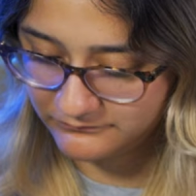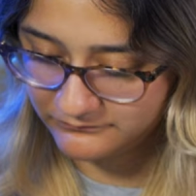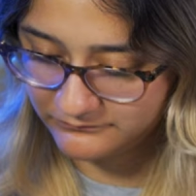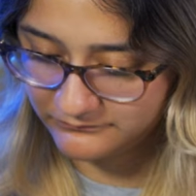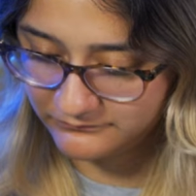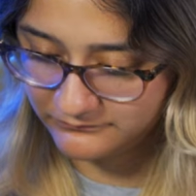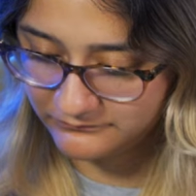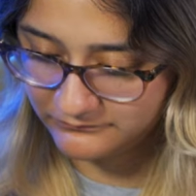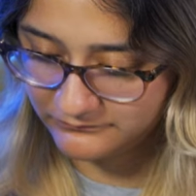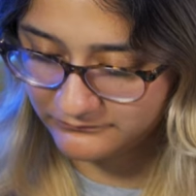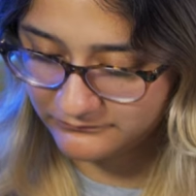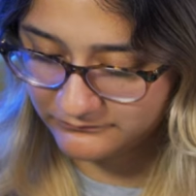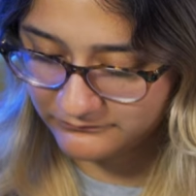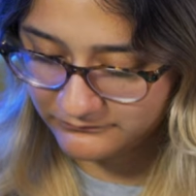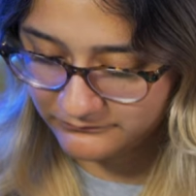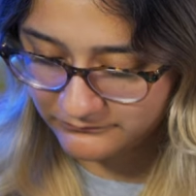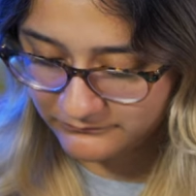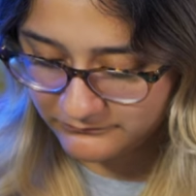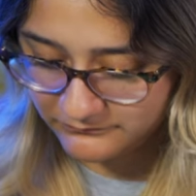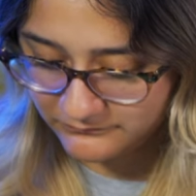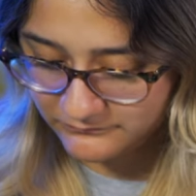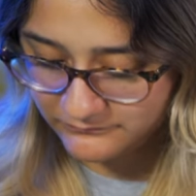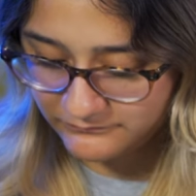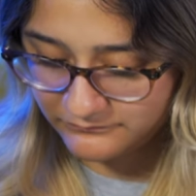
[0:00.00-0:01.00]

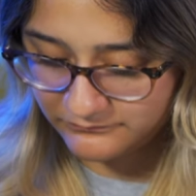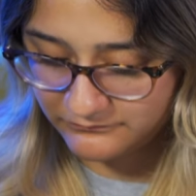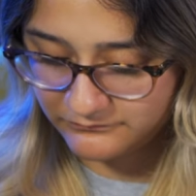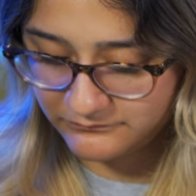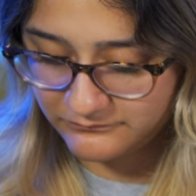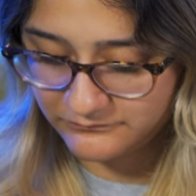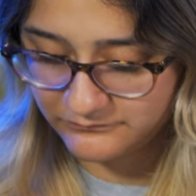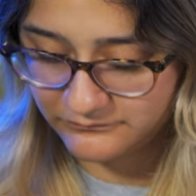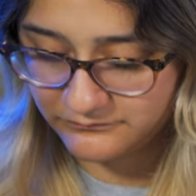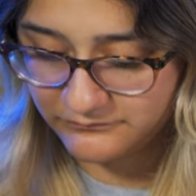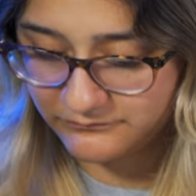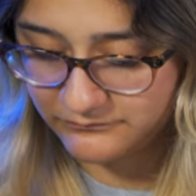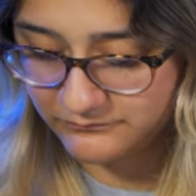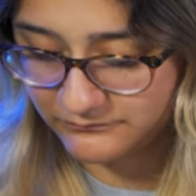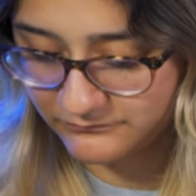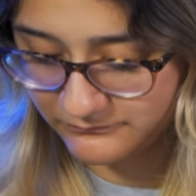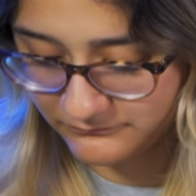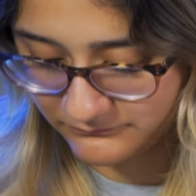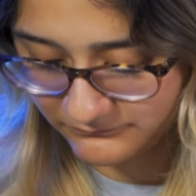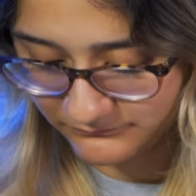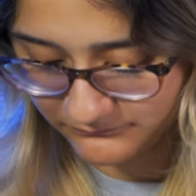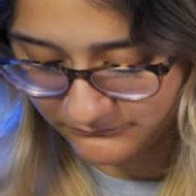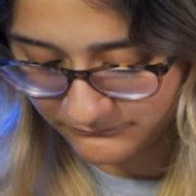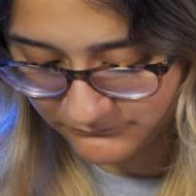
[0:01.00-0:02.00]

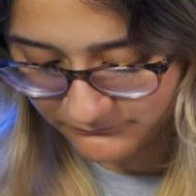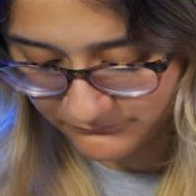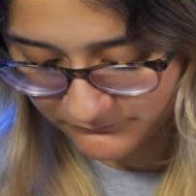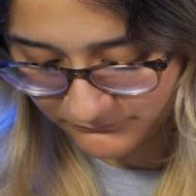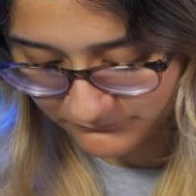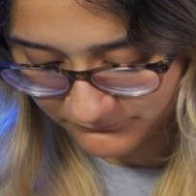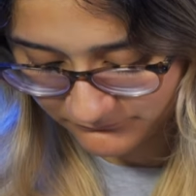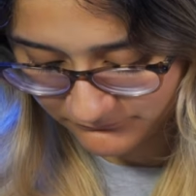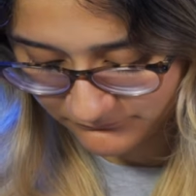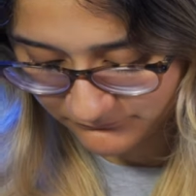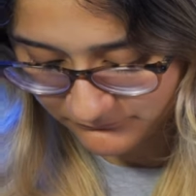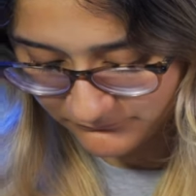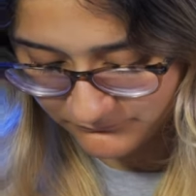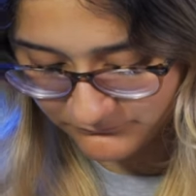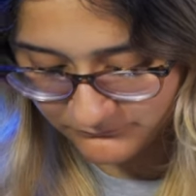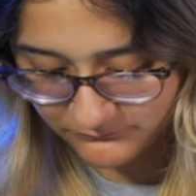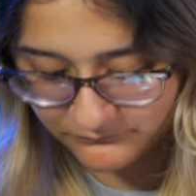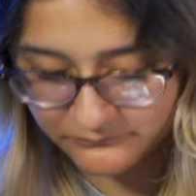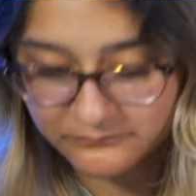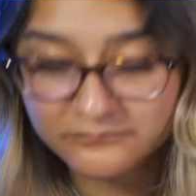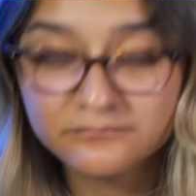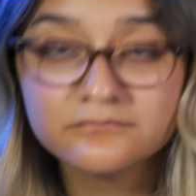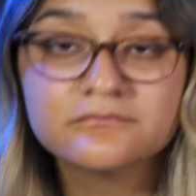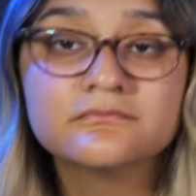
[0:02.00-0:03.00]

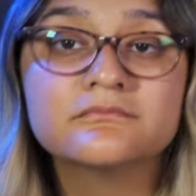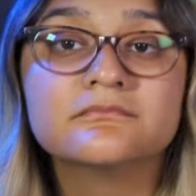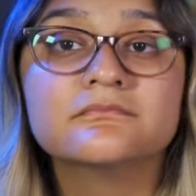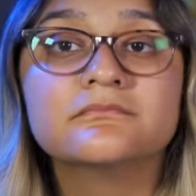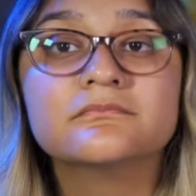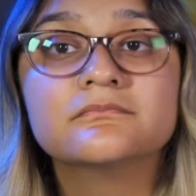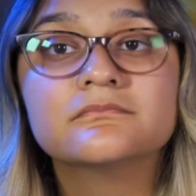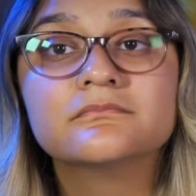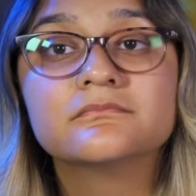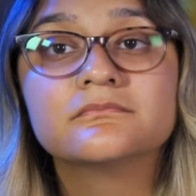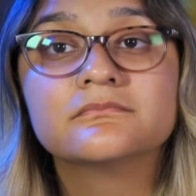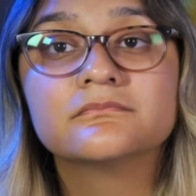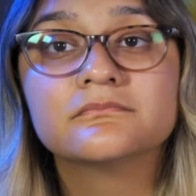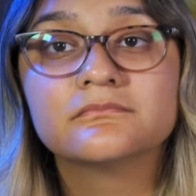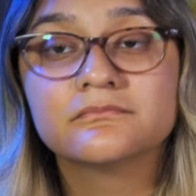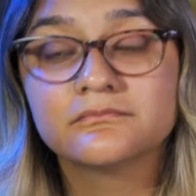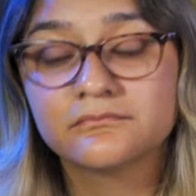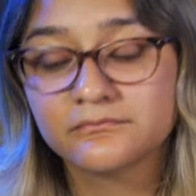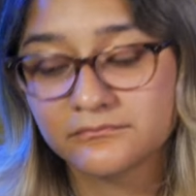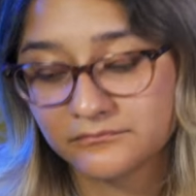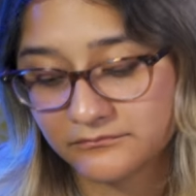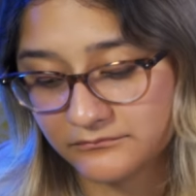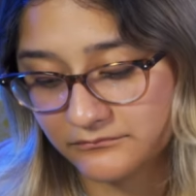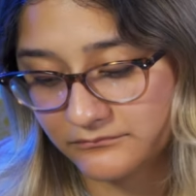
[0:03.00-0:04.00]

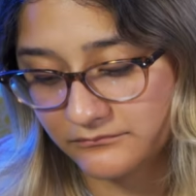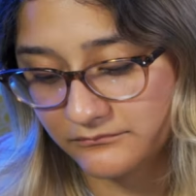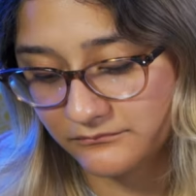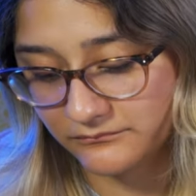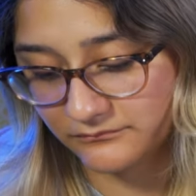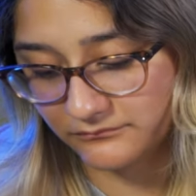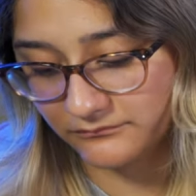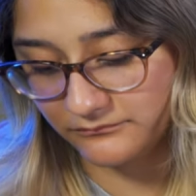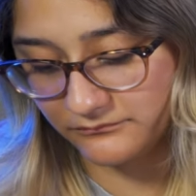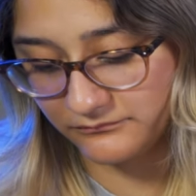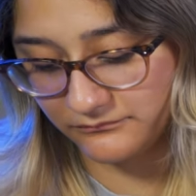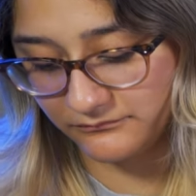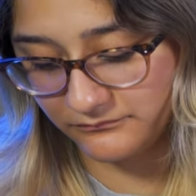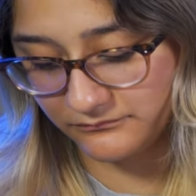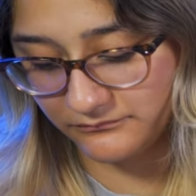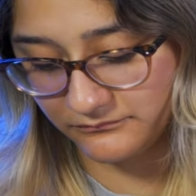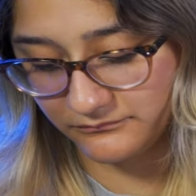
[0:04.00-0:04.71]
This person isn't speaking.